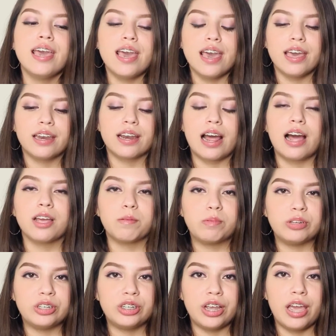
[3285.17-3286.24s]
and I
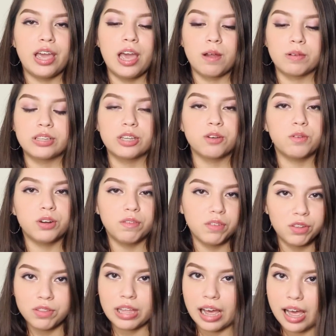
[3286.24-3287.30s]
appreciate every single one of
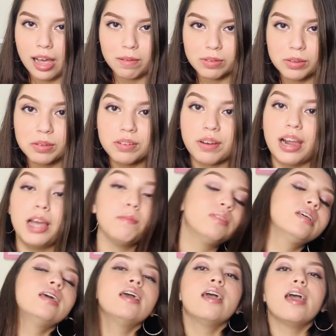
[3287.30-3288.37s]
you that have subscribed.